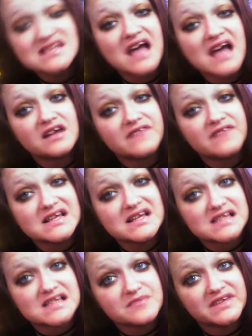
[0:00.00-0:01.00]
sacrifice
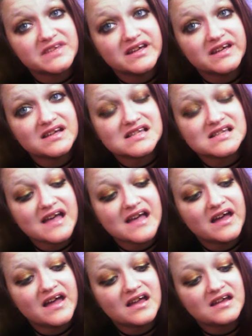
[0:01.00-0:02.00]
some things,
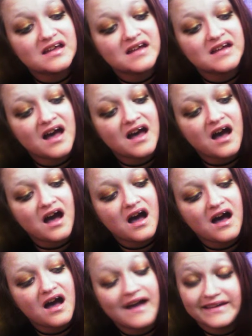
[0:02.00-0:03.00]
and
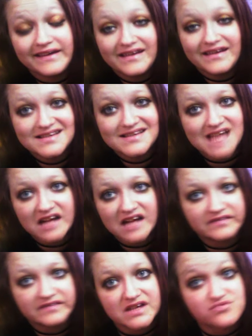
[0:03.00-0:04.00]
I can't
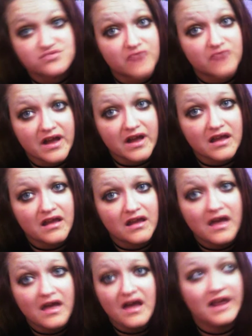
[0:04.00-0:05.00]
sacrifice rent,
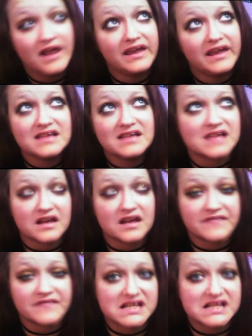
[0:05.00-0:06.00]
and I can't
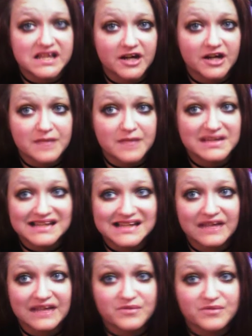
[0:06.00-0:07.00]
sacrifice internet because then
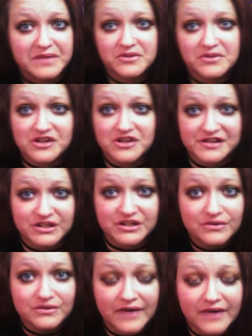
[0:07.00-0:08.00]
I won't be able to talk to
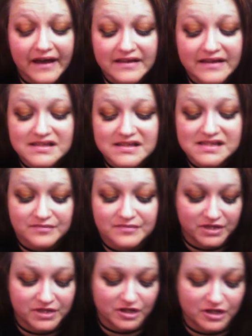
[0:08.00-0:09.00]
you guys,
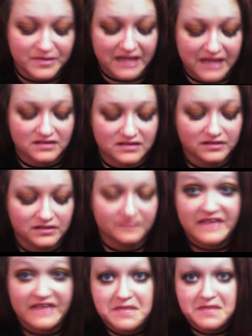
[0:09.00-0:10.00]
you know, my little
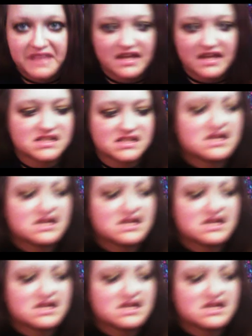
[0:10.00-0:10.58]
fan base.